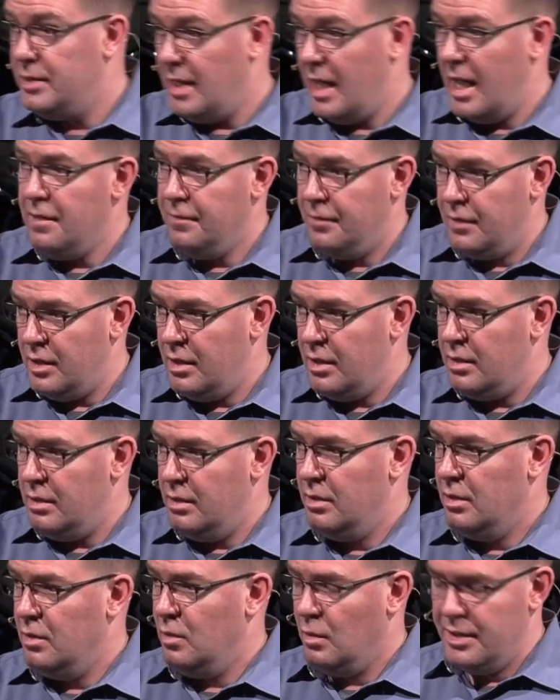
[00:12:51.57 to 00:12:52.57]

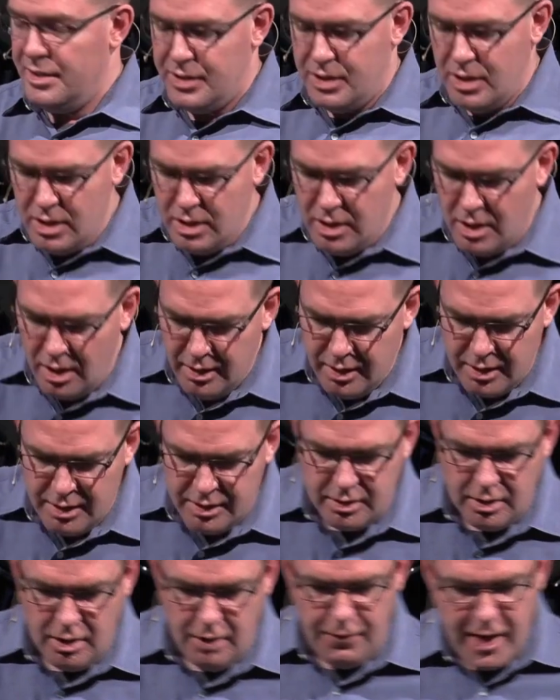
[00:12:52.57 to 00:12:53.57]
David was the
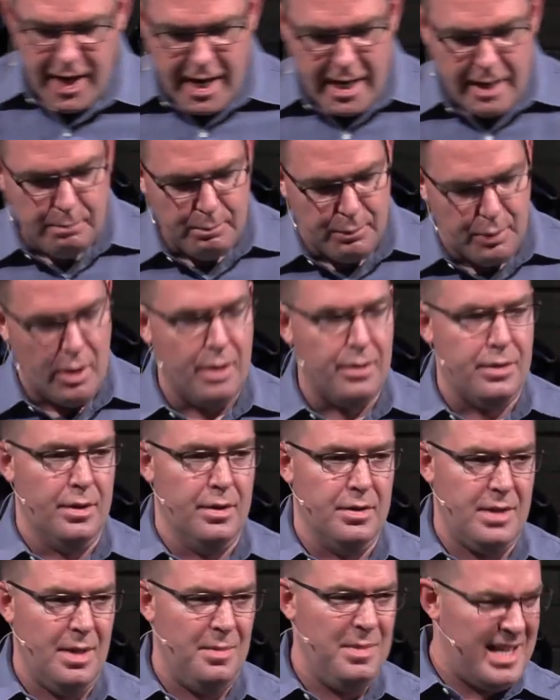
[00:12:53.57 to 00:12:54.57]
youngest of eight
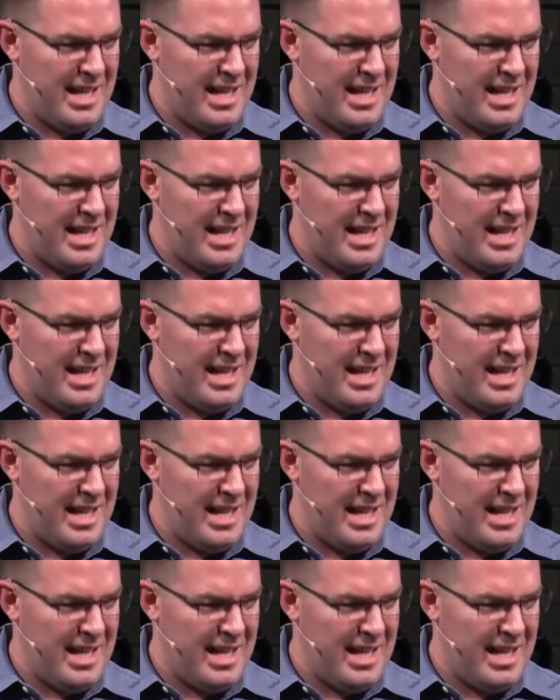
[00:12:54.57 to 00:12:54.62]
brothers.